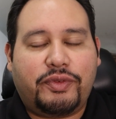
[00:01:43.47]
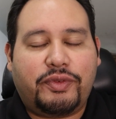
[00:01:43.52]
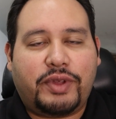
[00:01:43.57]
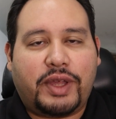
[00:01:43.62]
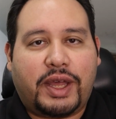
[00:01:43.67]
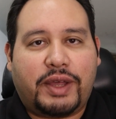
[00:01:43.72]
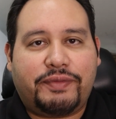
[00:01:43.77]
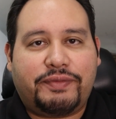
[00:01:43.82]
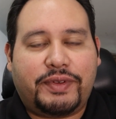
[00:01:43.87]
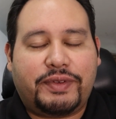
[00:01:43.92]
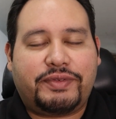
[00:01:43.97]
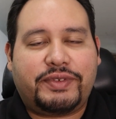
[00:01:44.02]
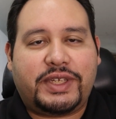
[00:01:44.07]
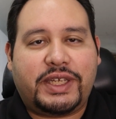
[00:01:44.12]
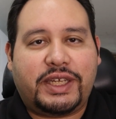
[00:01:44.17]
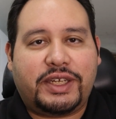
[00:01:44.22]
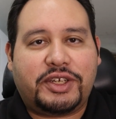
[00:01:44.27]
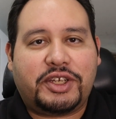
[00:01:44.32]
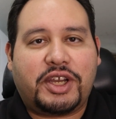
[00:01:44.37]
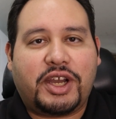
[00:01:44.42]

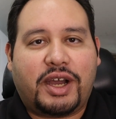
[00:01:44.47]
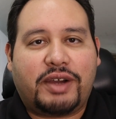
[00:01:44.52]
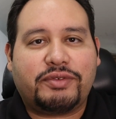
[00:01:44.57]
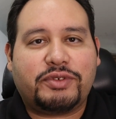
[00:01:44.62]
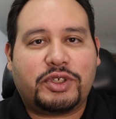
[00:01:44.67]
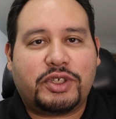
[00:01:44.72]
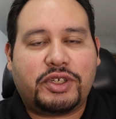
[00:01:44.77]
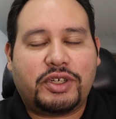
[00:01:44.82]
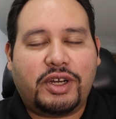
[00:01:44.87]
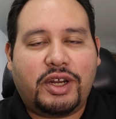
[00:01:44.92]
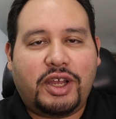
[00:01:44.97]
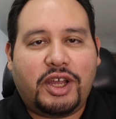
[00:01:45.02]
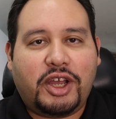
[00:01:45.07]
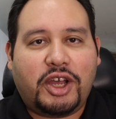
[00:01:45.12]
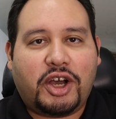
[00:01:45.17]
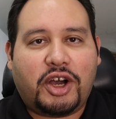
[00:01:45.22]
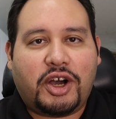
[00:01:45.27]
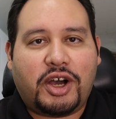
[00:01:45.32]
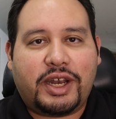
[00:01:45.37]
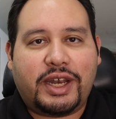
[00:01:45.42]
15 cover
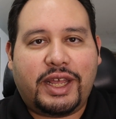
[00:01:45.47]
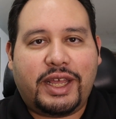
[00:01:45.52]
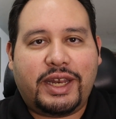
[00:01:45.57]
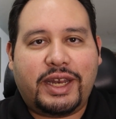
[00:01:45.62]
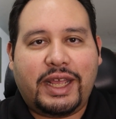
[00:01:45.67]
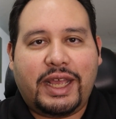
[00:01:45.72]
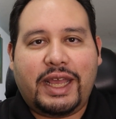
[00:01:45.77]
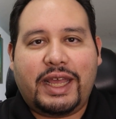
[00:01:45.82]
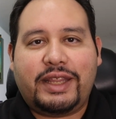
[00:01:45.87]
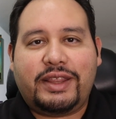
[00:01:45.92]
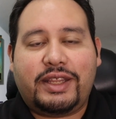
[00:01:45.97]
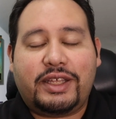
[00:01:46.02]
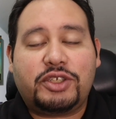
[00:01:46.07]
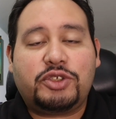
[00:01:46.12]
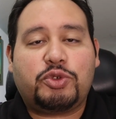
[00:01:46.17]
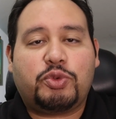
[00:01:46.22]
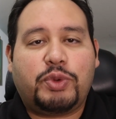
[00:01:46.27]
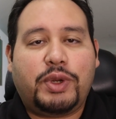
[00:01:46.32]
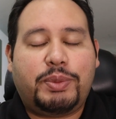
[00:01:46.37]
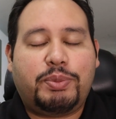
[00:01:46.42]
on it.
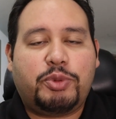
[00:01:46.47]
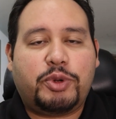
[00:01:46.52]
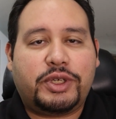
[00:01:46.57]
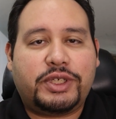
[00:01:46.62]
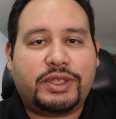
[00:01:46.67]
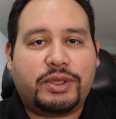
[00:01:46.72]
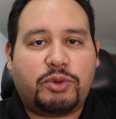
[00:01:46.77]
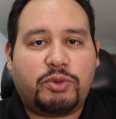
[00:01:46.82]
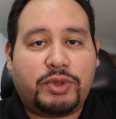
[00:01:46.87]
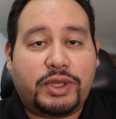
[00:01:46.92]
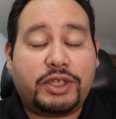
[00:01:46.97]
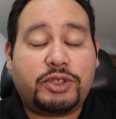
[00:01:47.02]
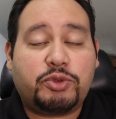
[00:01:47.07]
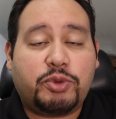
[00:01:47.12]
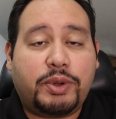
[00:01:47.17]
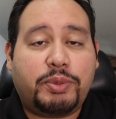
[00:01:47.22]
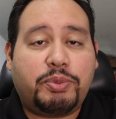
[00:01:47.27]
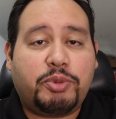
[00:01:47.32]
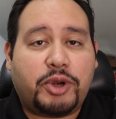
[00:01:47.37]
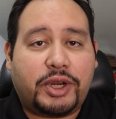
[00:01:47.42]
This
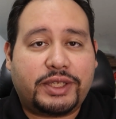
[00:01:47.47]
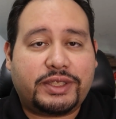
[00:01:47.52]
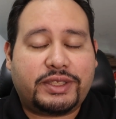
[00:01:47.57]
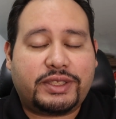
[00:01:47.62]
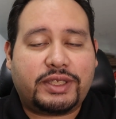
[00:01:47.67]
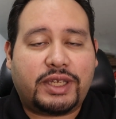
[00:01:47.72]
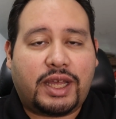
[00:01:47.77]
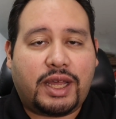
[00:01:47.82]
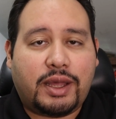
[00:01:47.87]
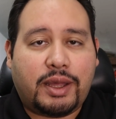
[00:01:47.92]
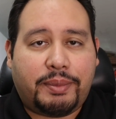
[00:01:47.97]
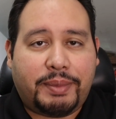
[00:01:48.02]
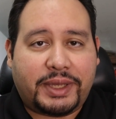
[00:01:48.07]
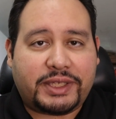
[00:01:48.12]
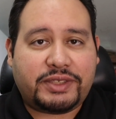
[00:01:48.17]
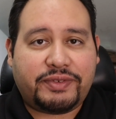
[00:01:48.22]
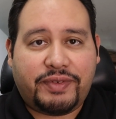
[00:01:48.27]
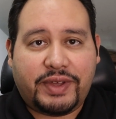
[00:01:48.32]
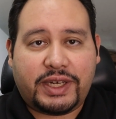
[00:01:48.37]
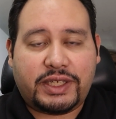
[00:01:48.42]
reprints
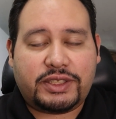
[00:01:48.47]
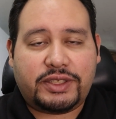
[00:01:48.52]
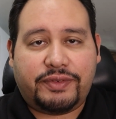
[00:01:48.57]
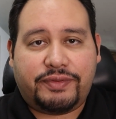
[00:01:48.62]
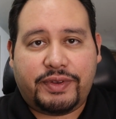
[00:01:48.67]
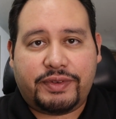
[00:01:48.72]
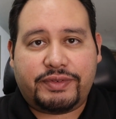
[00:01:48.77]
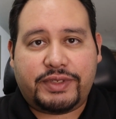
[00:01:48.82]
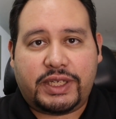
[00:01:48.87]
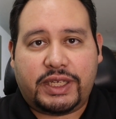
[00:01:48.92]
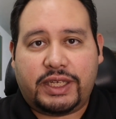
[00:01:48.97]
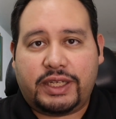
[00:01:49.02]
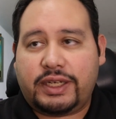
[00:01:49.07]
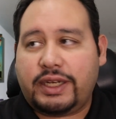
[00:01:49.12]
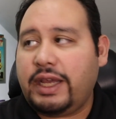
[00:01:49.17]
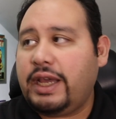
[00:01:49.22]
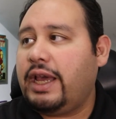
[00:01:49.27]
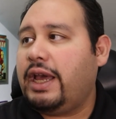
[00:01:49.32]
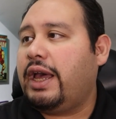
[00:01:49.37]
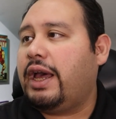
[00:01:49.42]
Amazing Fantasy 15,
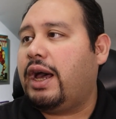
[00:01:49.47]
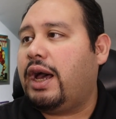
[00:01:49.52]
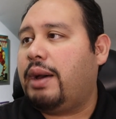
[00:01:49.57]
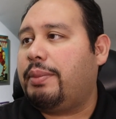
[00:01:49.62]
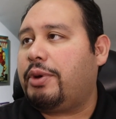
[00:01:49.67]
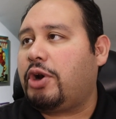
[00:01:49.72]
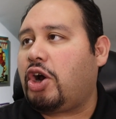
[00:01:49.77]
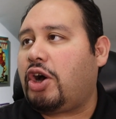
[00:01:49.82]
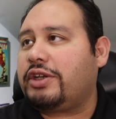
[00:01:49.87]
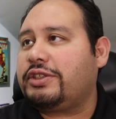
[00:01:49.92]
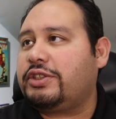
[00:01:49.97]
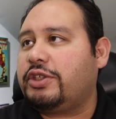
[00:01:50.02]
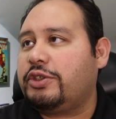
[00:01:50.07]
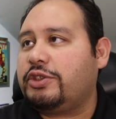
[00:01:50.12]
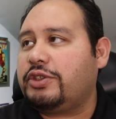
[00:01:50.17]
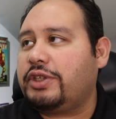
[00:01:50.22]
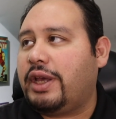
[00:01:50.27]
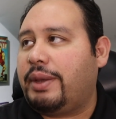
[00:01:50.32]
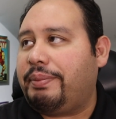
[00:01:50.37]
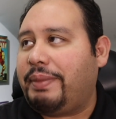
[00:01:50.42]
but
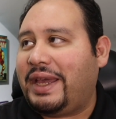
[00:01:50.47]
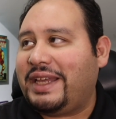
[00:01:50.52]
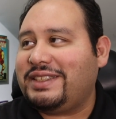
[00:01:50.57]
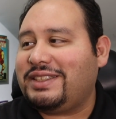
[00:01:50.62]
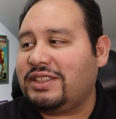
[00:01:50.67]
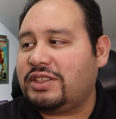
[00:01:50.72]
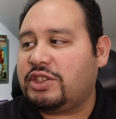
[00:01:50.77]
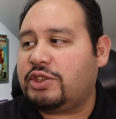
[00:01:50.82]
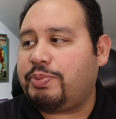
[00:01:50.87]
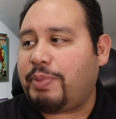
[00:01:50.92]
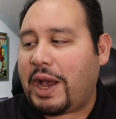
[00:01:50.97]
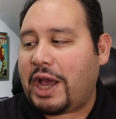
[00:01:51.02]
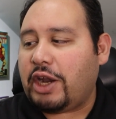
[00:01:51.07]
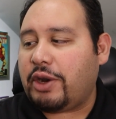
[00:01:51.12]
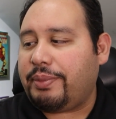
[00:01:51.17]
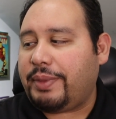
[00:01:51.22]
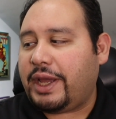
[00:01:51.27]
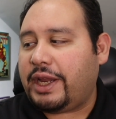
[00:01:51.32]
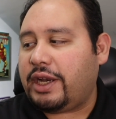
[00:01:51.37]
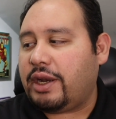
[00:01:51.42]
also Amazing
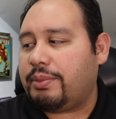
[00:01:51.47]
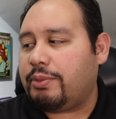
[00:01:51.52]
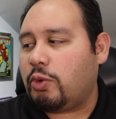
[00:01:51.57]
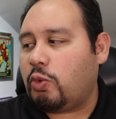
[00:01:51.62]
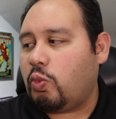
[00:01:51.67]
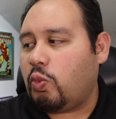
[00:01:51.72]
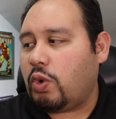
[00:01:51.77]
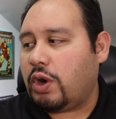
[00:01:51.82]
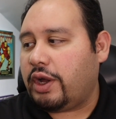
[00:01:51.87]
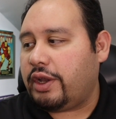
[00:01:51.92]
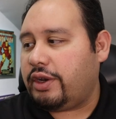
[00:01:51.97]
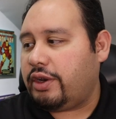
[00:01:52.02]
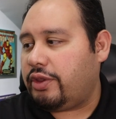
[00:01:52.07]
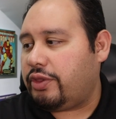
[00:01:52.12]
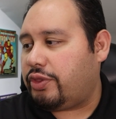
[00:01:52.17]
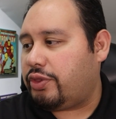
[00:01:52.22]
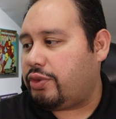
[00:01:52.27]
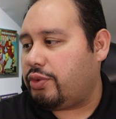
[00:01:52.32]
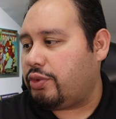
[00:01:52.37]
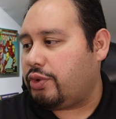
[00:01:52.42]
Spider-Man #1
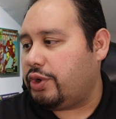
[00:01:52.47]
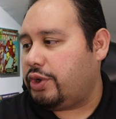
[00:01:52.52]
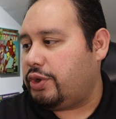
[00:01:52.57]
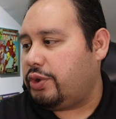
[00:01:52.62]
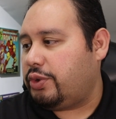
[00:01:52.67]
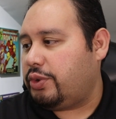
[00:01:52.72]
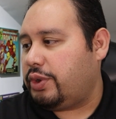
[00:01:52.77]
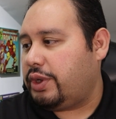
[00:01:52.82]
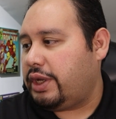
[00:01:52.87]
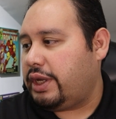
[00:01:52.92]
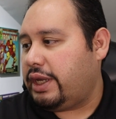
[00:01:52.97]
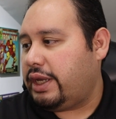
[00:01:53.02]
through